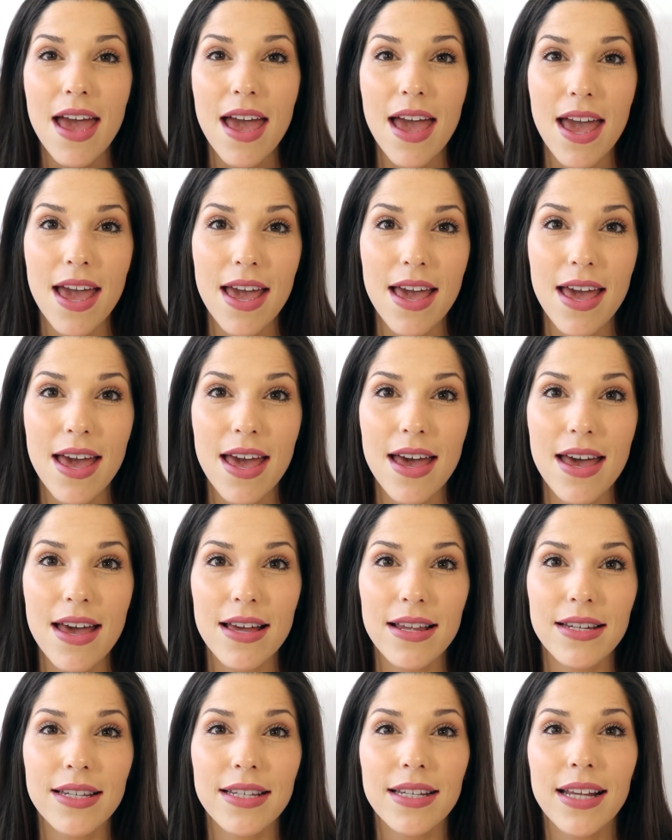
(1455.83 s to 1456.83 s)

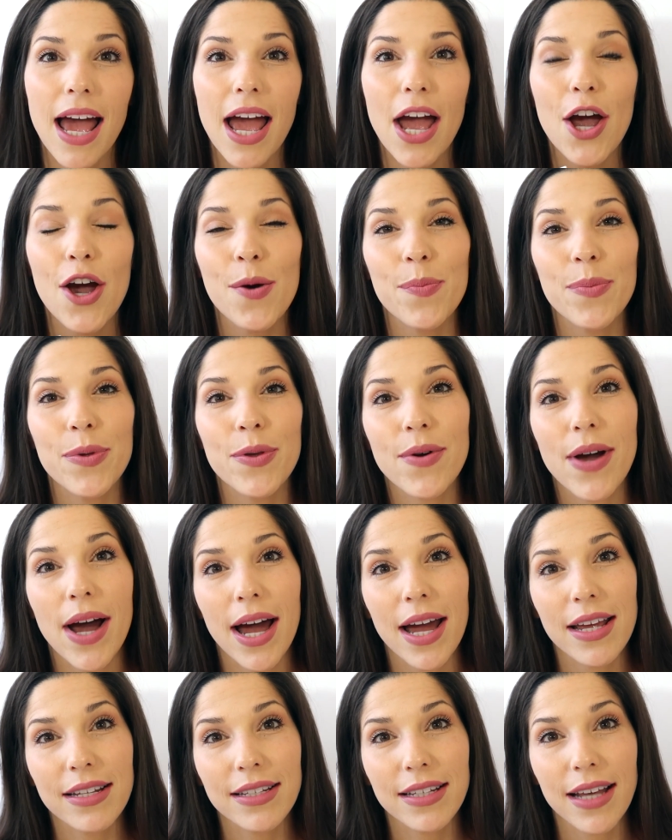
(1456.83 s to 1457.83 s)
And I hope you
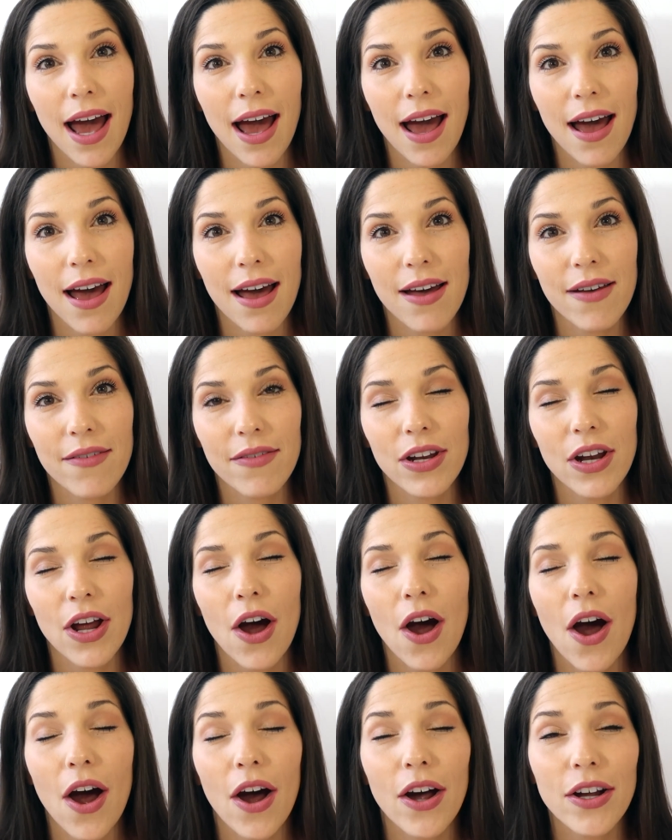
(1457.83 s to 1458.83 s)
guys have an
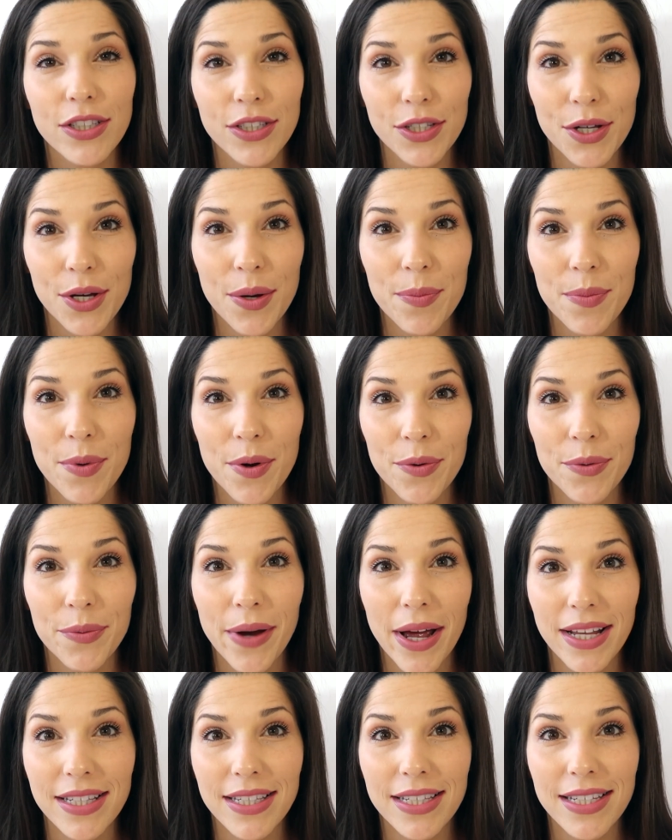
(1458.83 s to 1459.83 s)
awesome
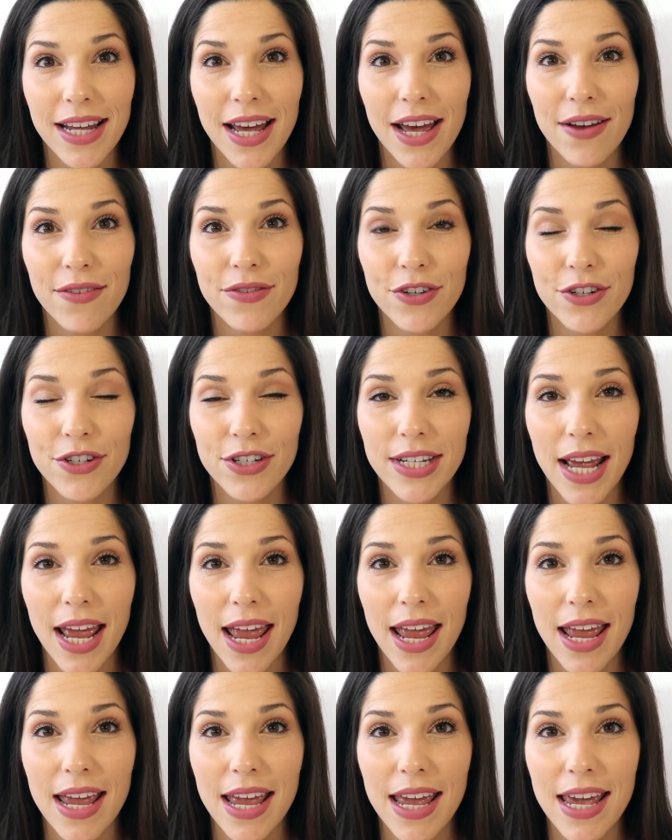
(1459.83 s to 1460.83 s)
rest of your
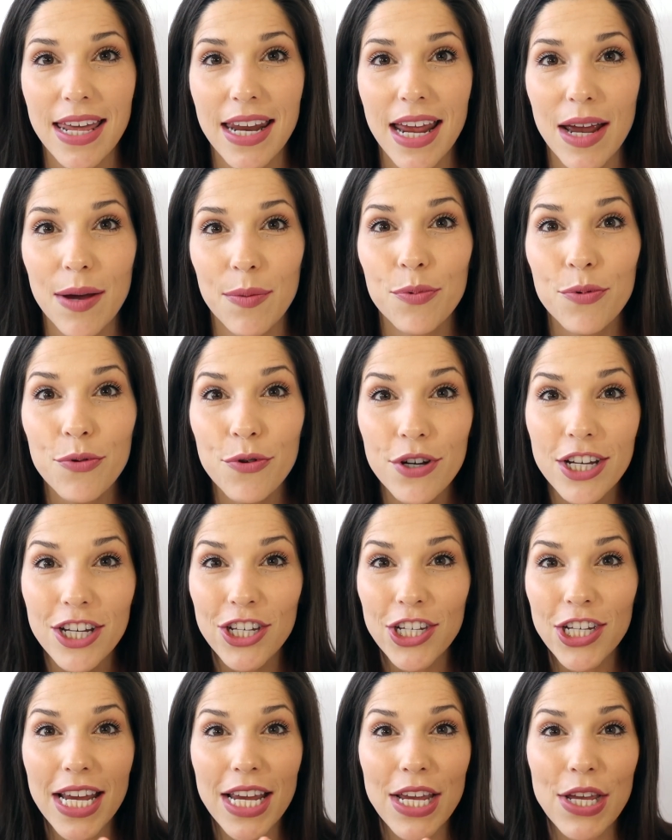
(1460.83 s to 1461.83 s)
day, and I
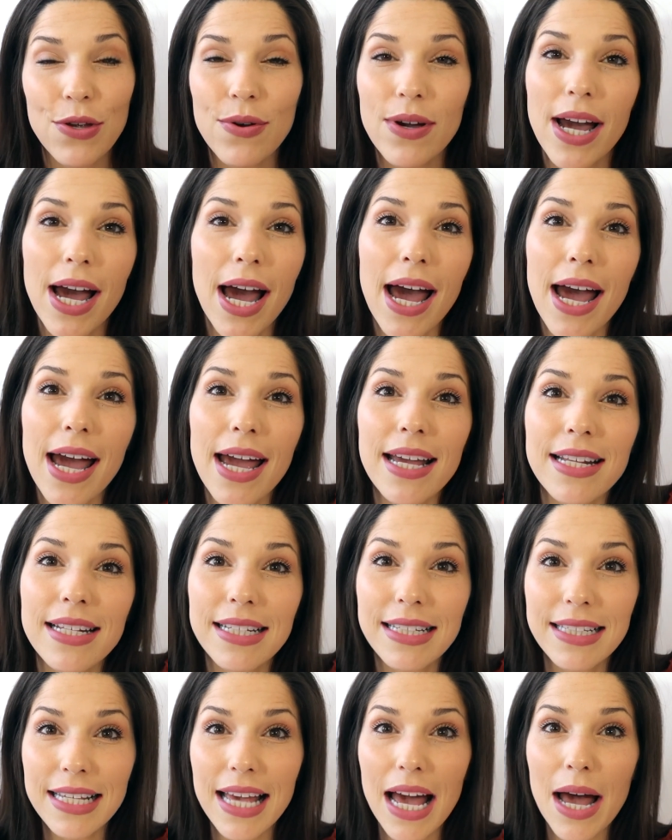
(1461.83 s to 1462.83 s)
appreciate you
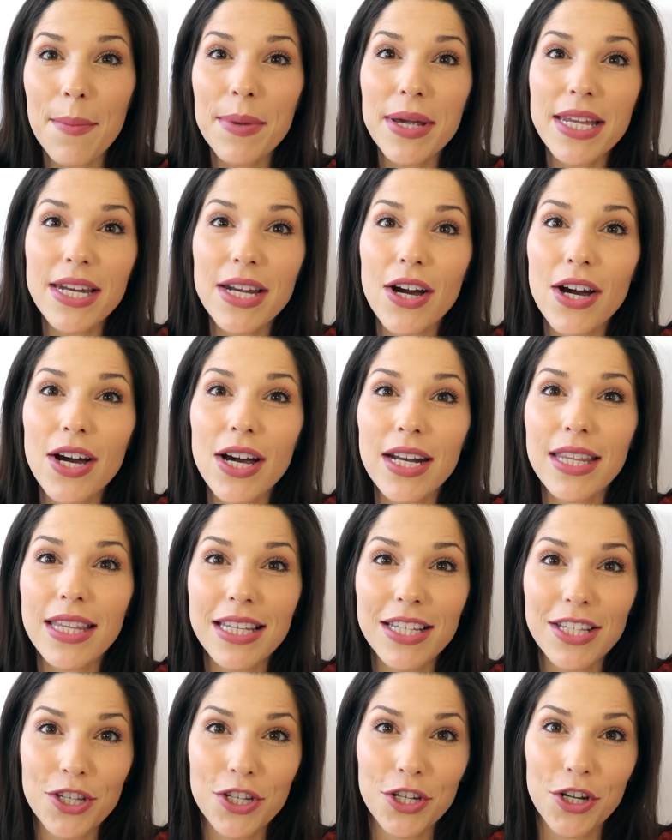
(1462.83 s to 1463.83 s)
guys coming on
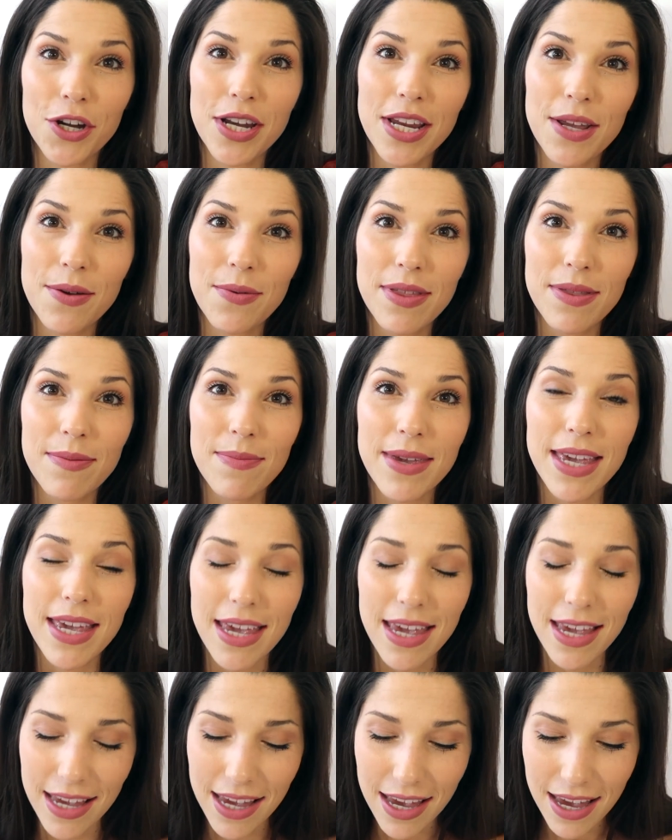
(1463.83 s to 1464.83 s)
this journey with
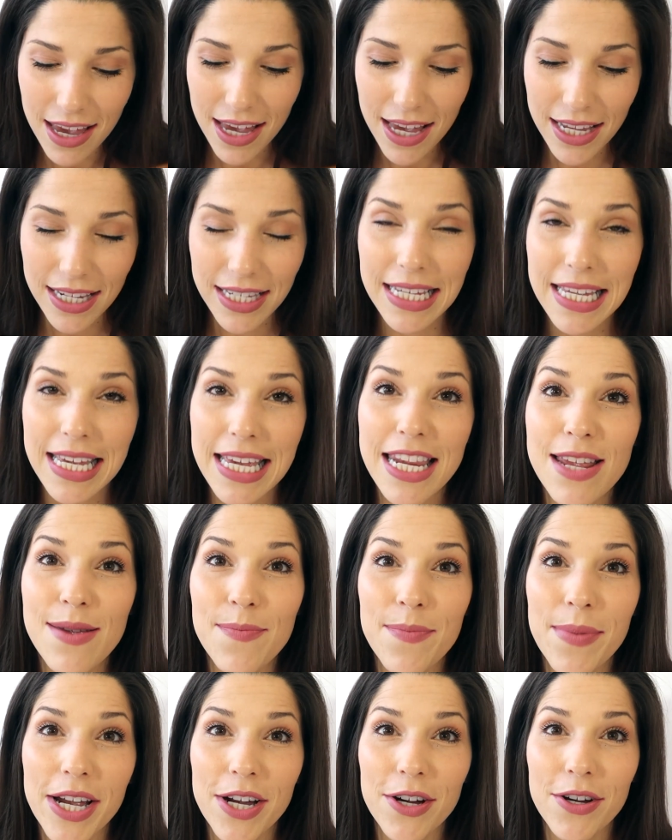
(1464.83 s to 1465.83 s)
me to
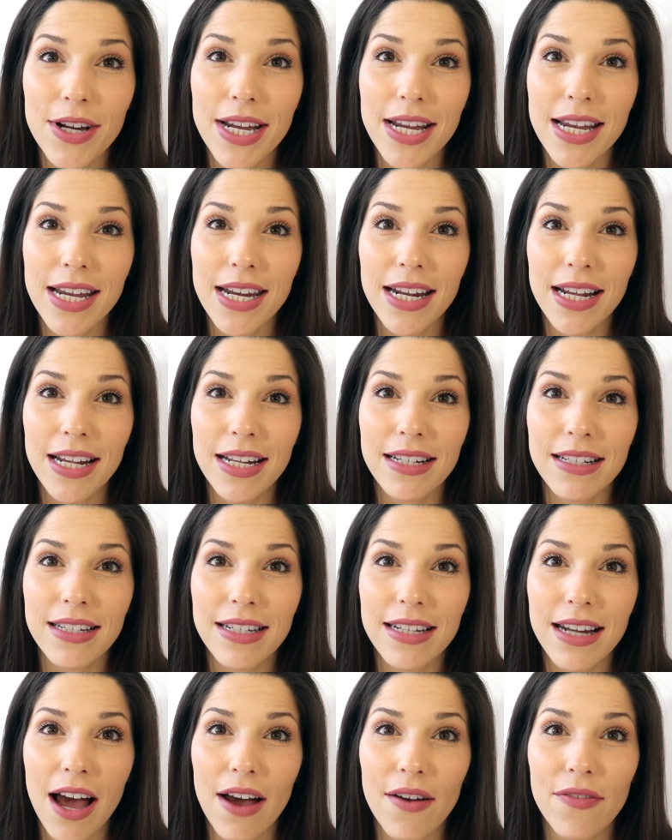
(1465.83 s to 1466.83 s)
getting married and
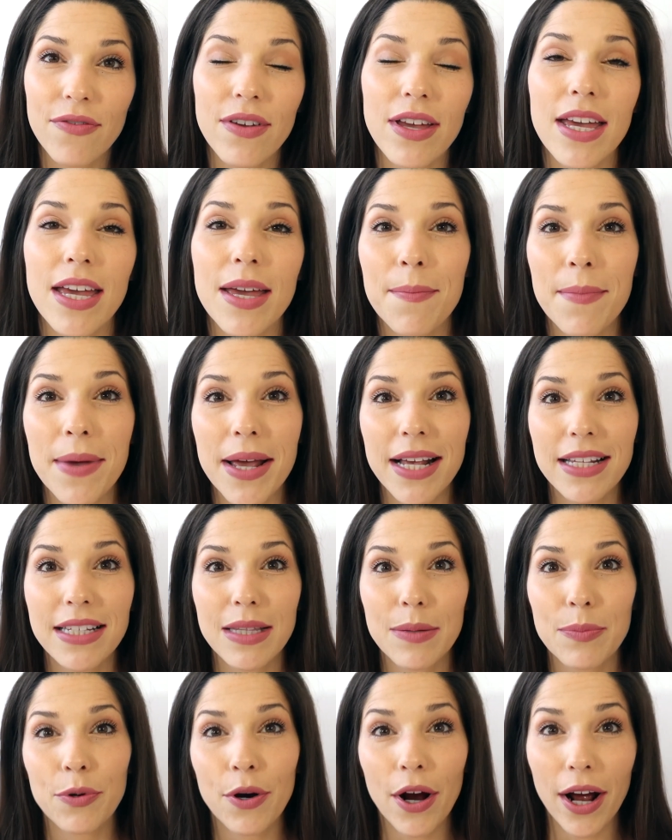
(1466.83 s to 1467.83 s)
stuff. It makes
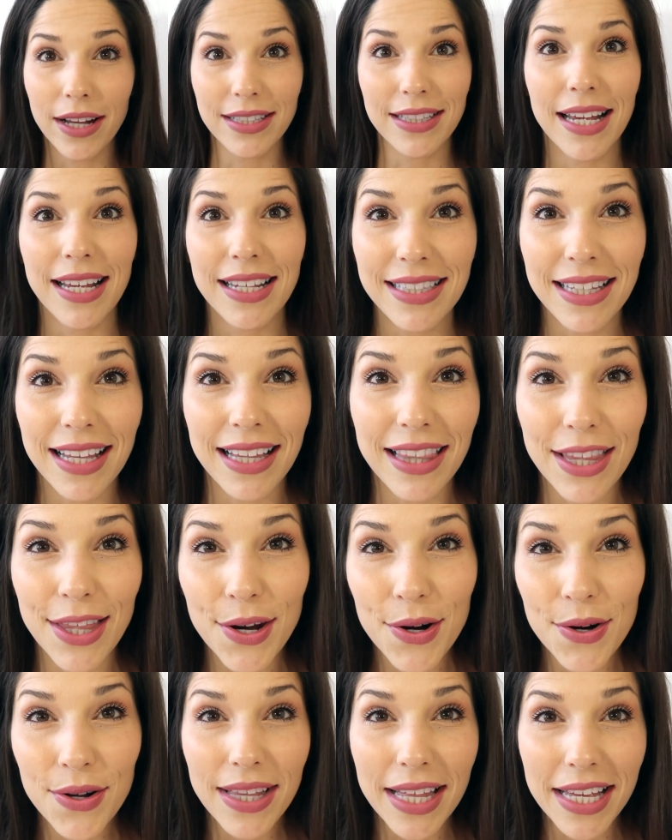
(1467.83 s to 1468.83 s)
the process a
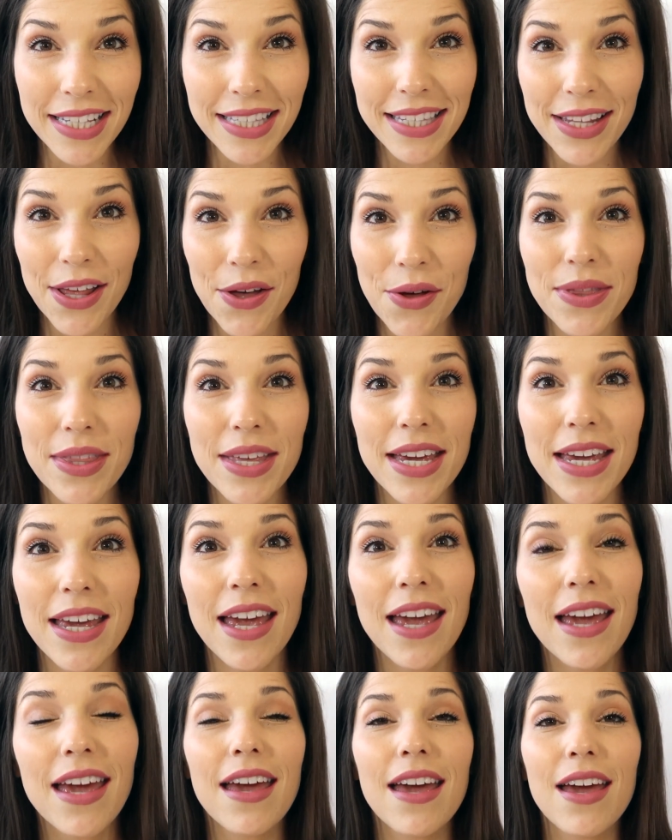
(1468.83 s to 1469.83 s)
little less
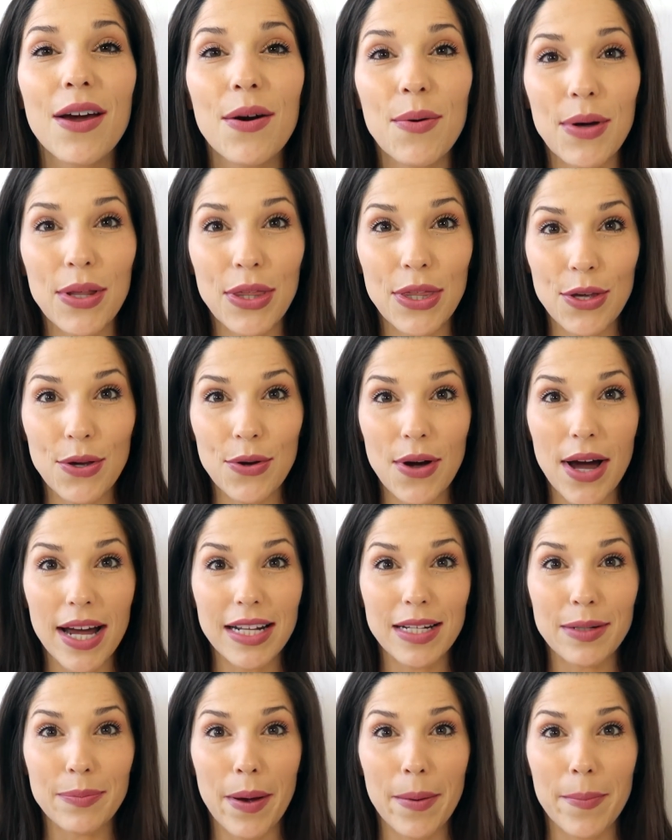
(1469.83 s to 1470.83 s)
lonely with you
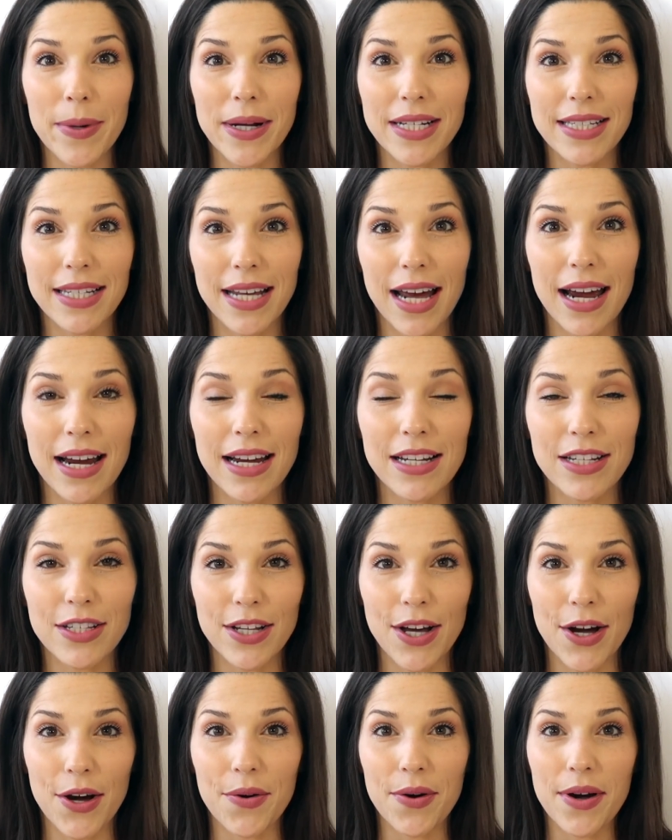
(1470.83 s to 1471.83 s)
guys by my side,
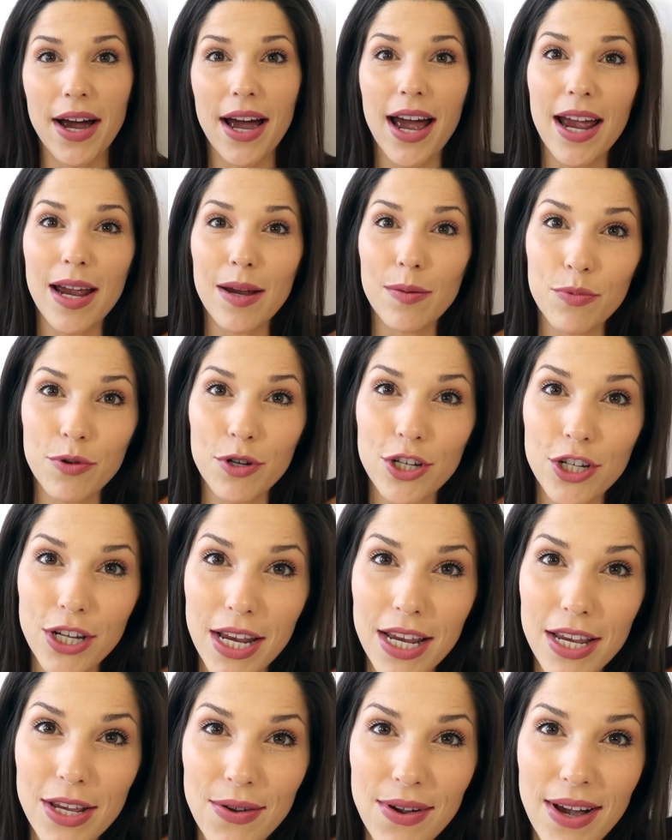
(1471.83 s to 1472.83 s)
so I
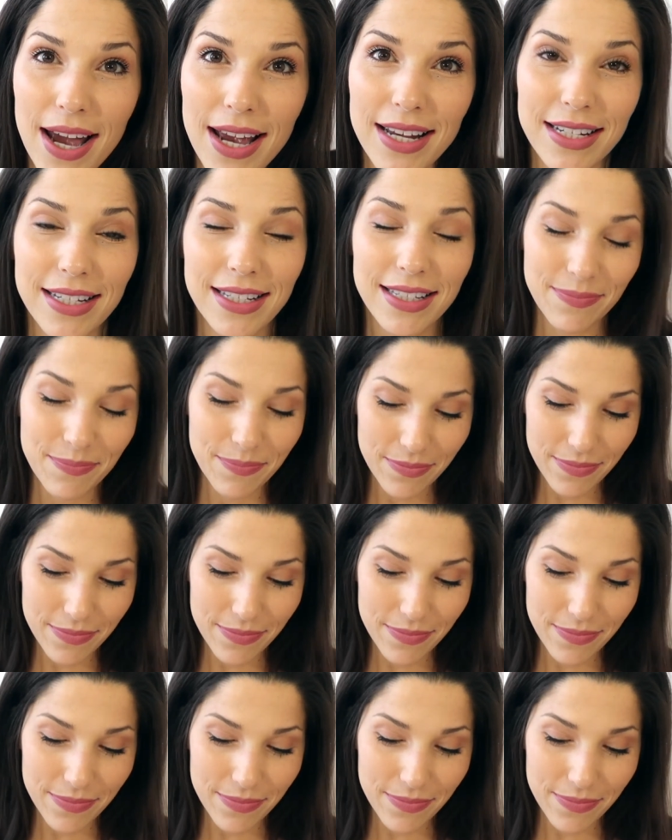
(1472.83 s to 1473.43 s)
appreciate you guys.